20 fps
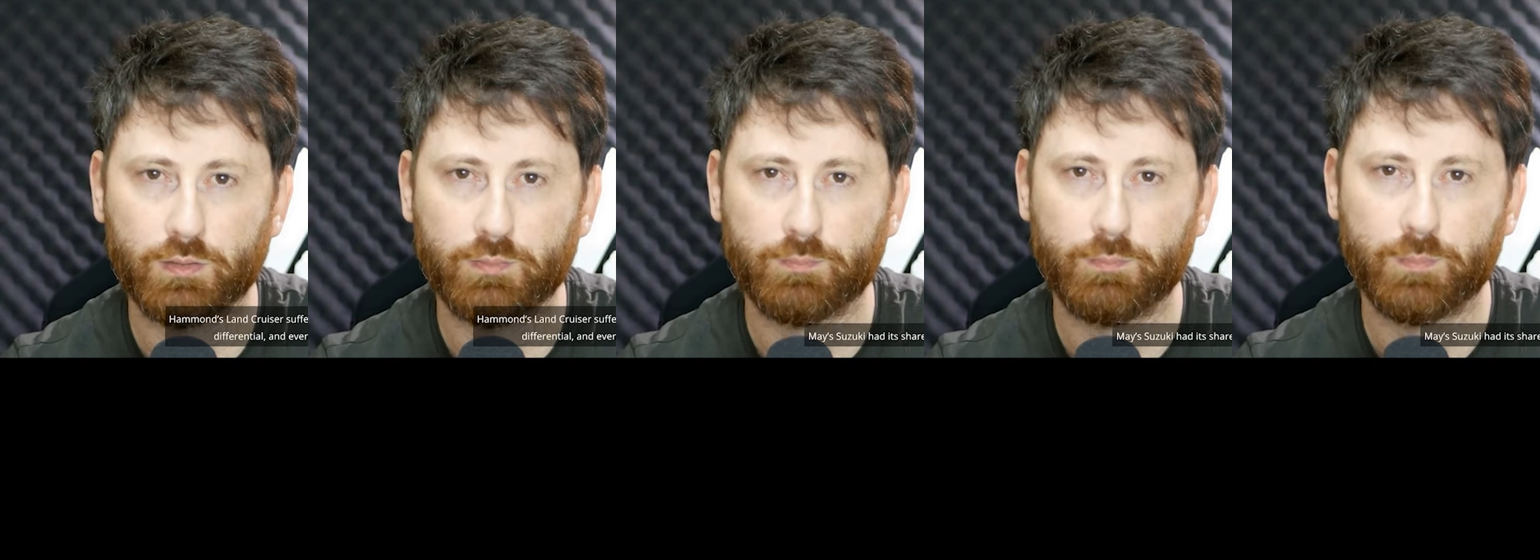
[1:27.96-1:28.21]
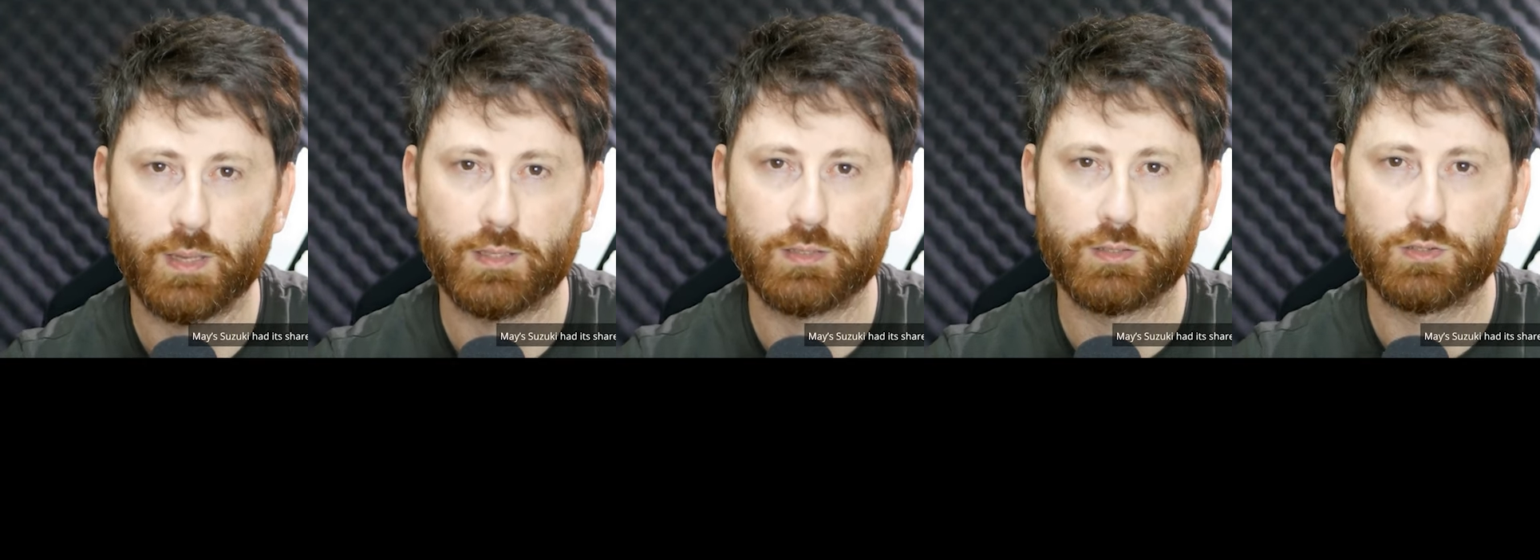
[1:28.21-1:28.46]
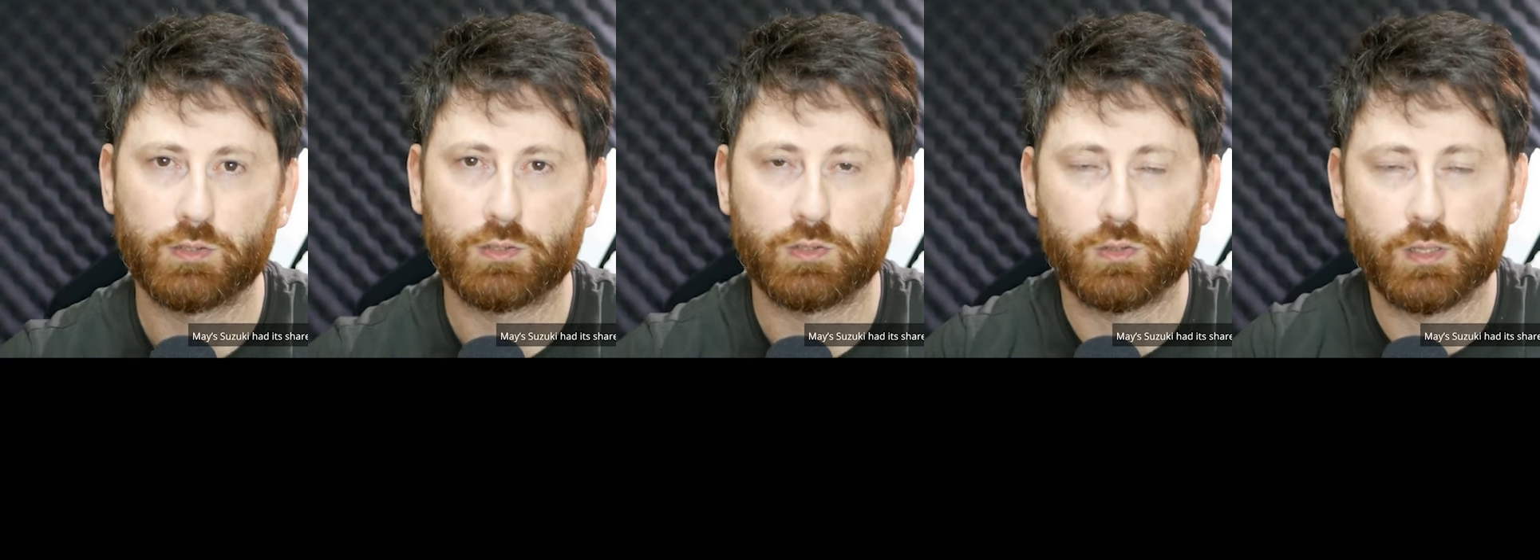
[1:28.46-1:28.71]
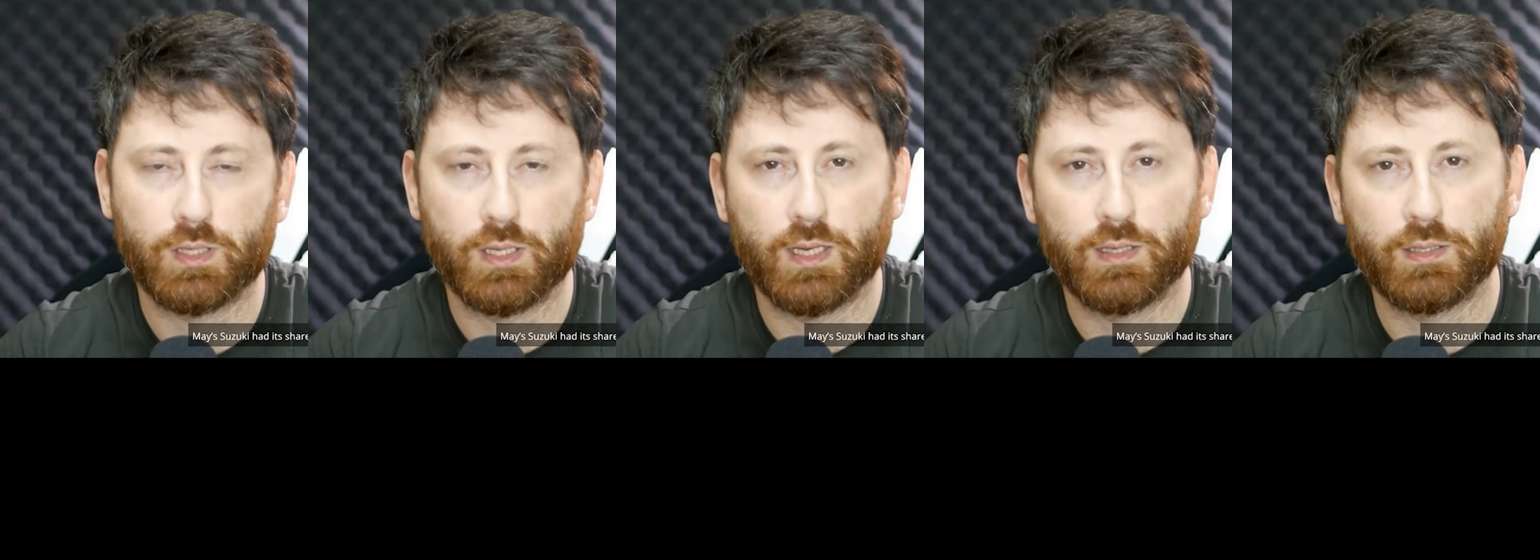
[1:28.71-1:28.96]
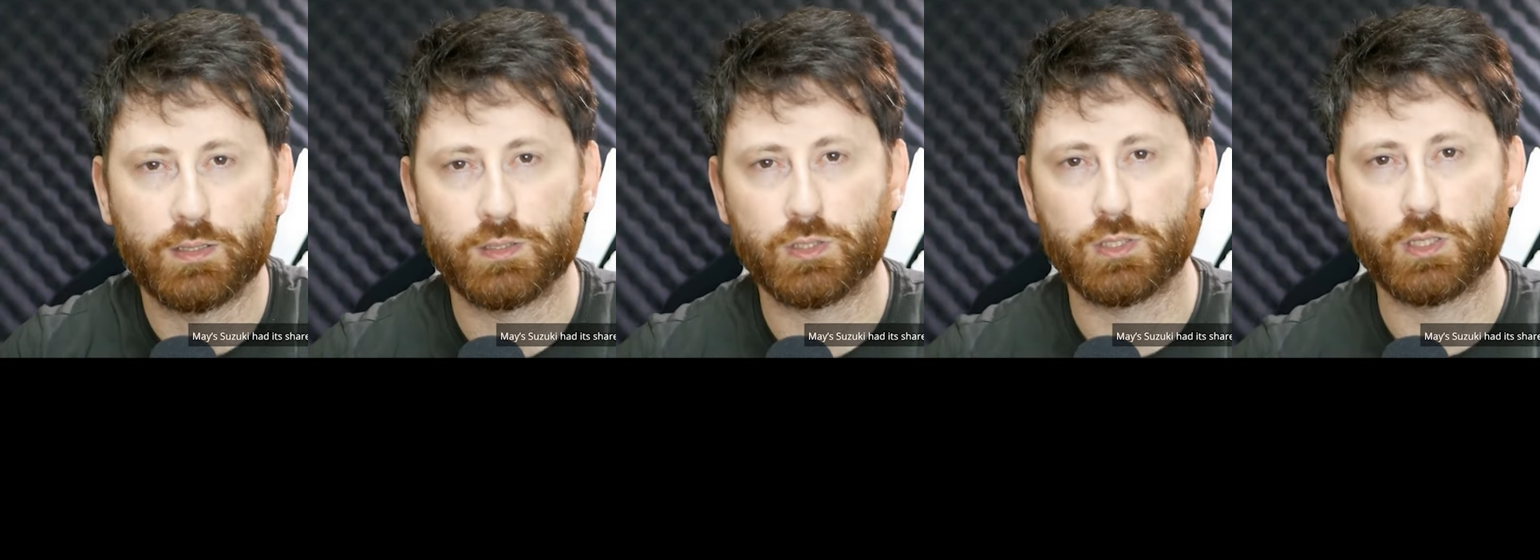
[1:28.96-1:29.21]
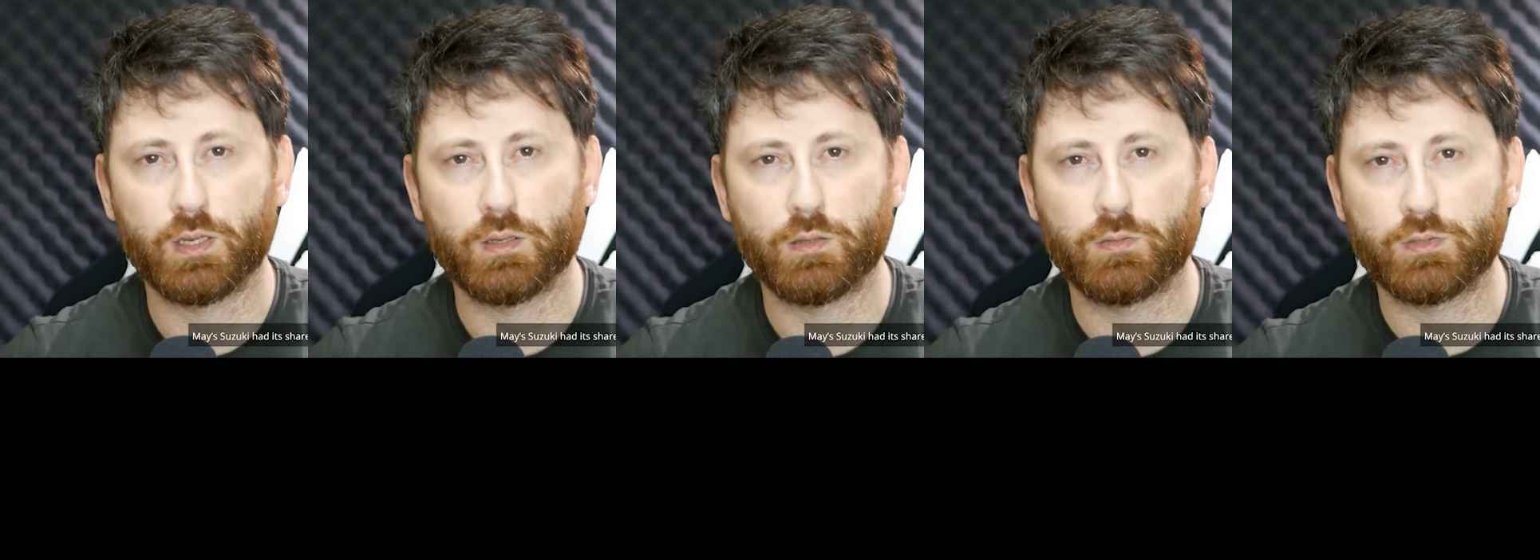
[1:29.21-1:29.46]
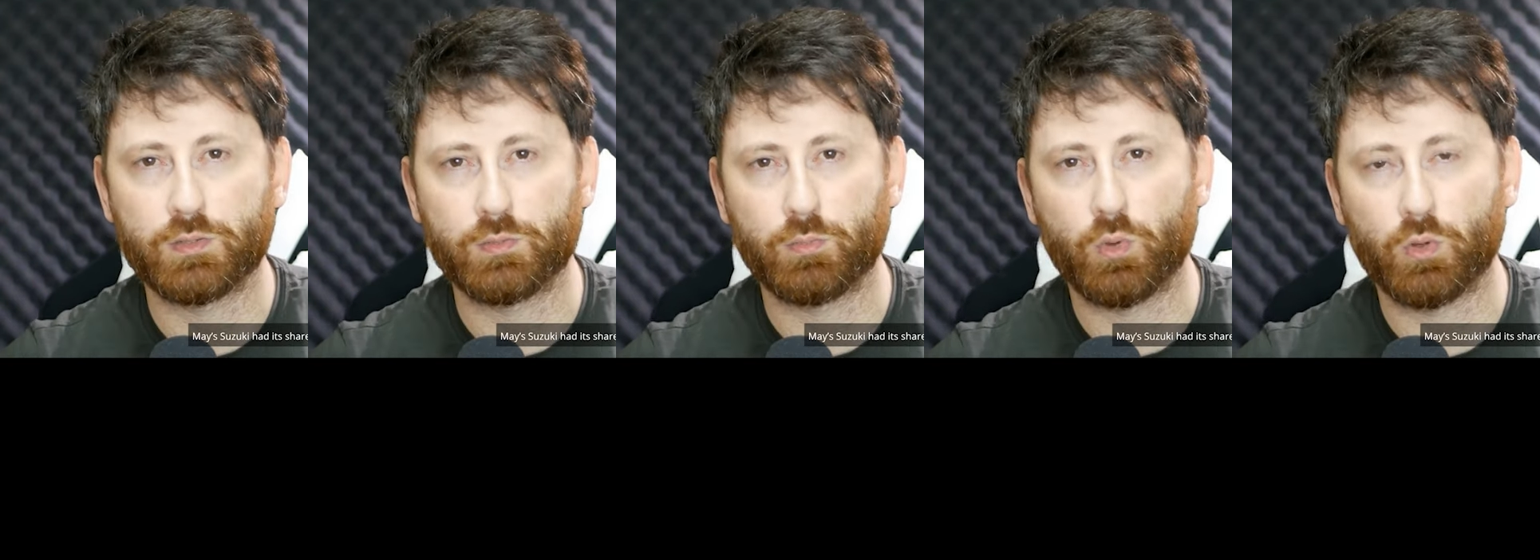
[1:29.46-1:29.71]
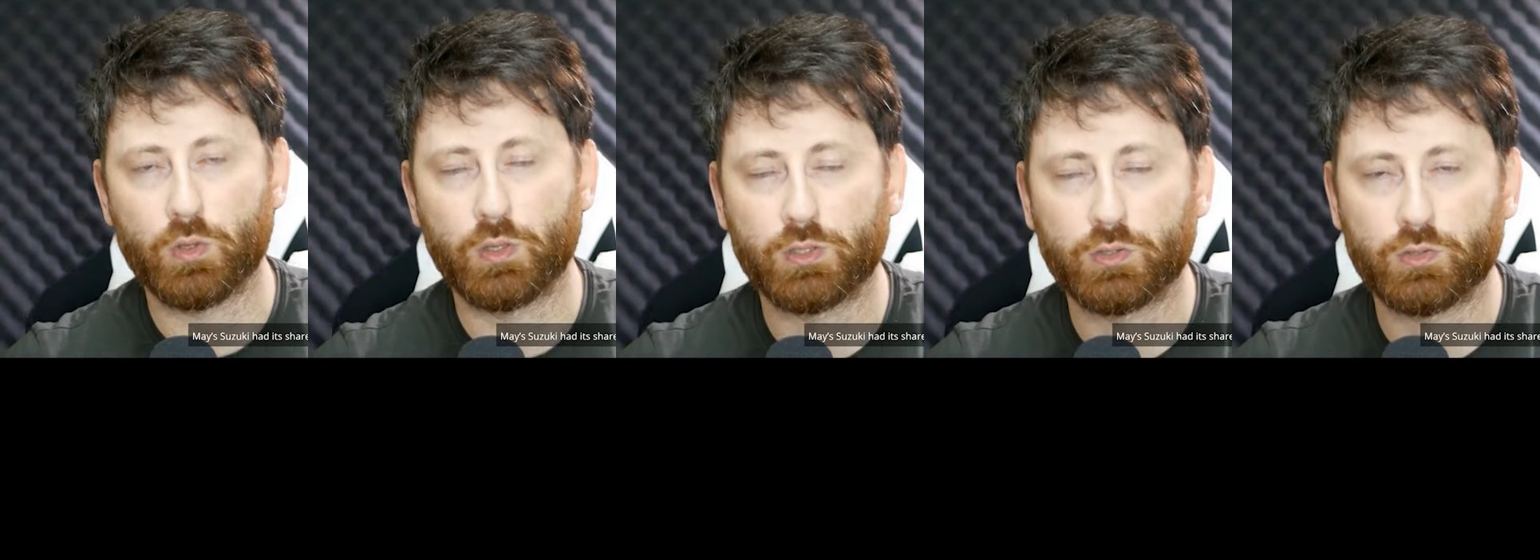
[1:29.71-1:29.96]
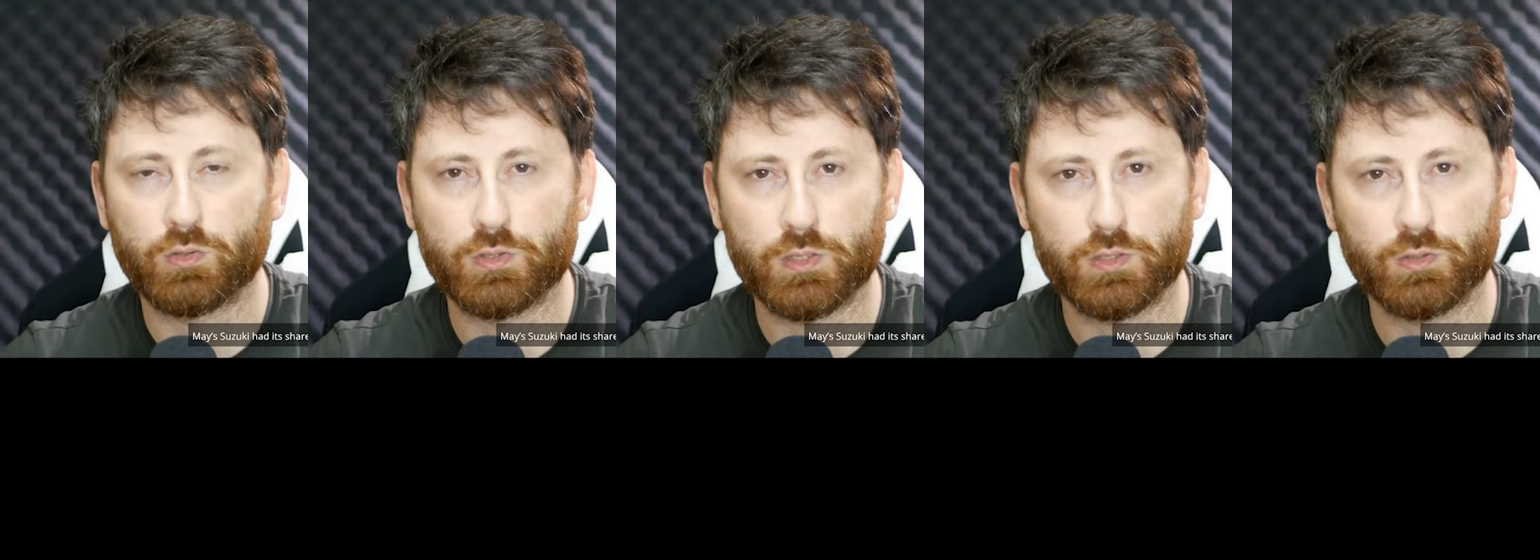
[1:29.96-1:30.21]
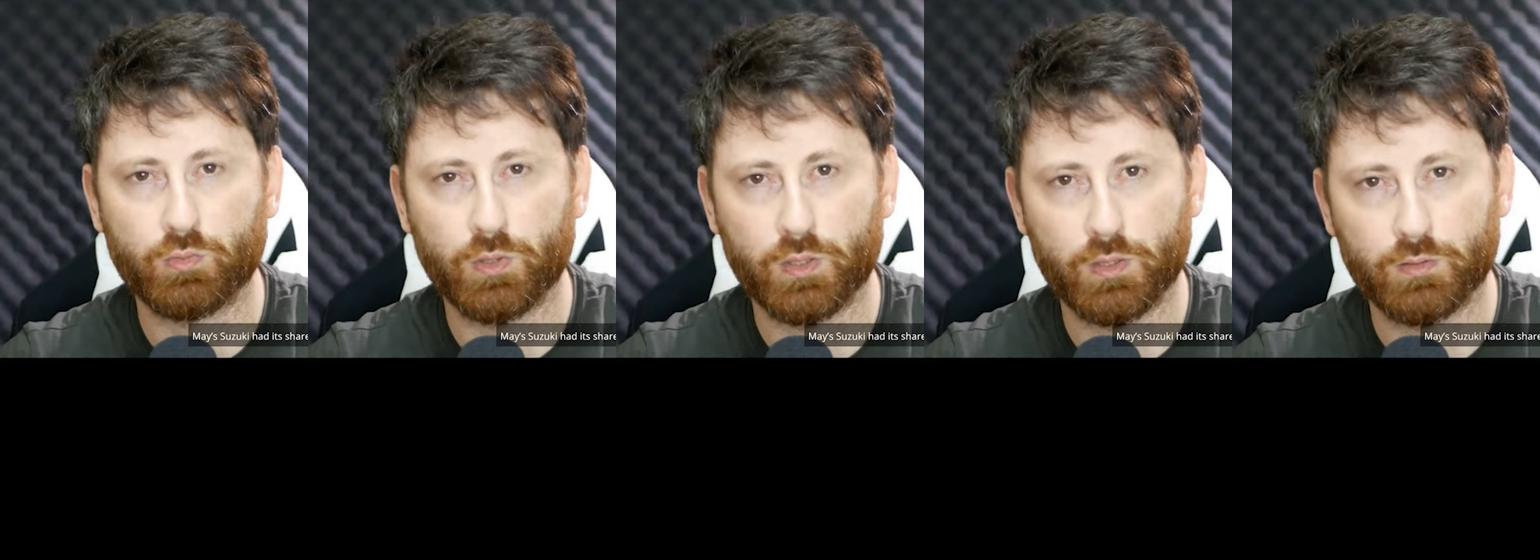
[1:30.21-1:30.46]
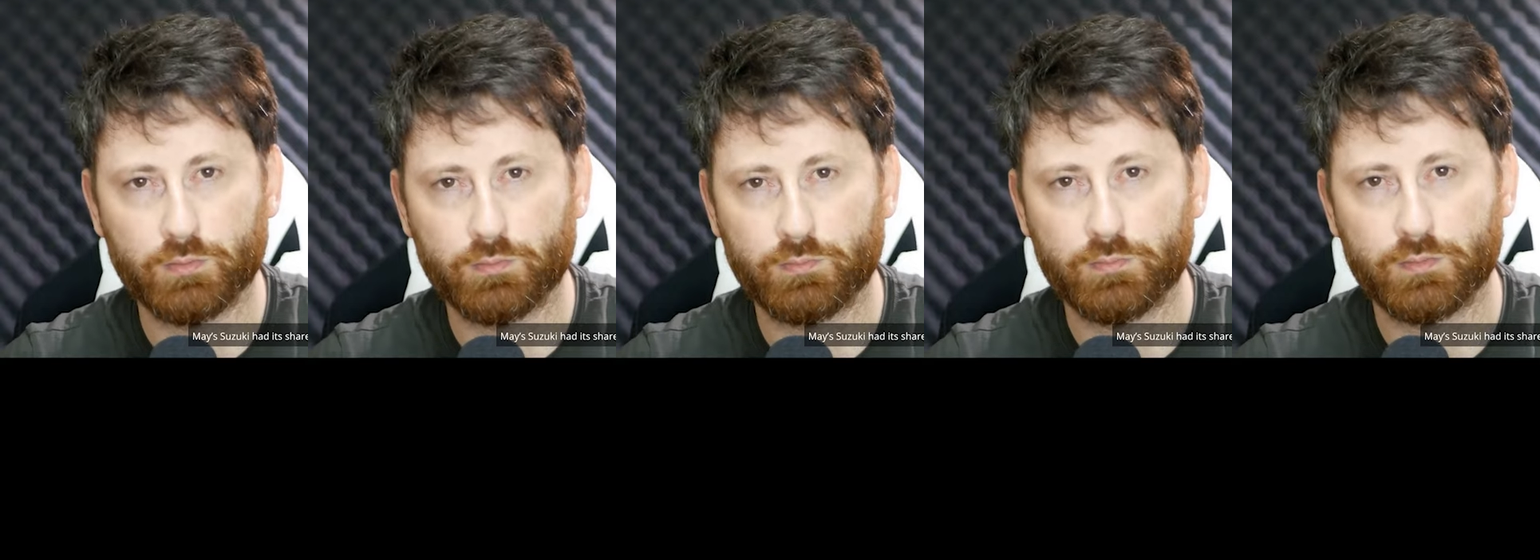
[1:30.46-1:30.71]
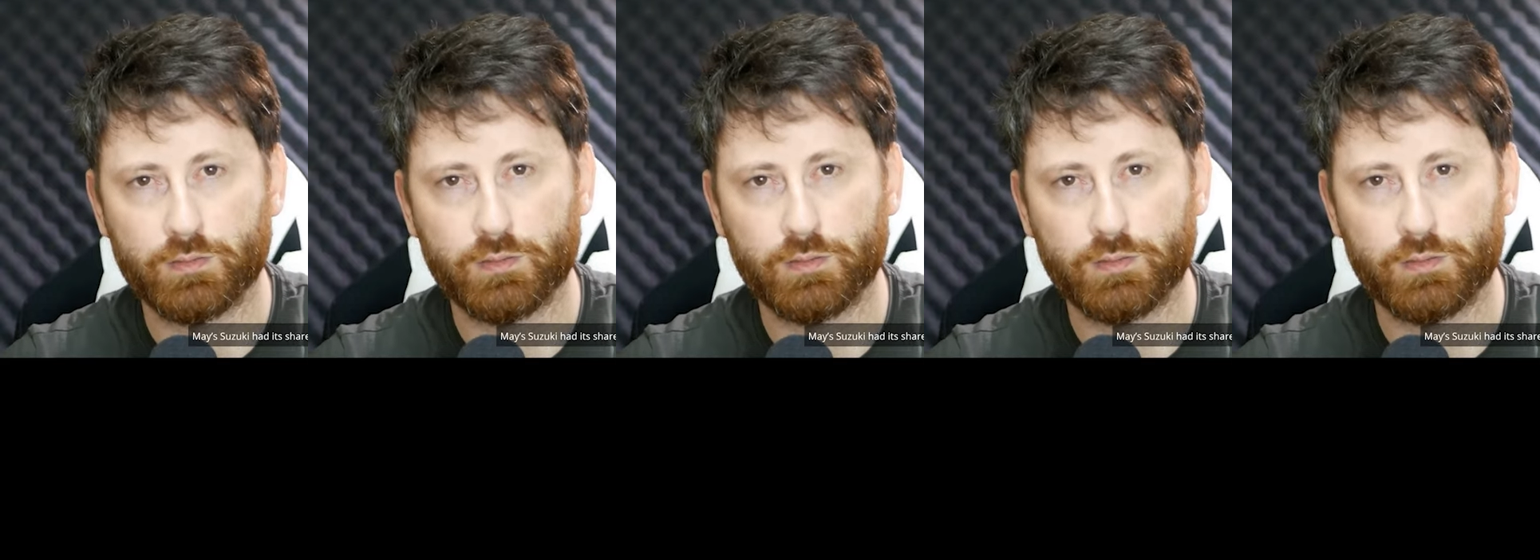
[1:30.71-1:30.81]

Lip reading: May's Suzuki had its share of small issues as well.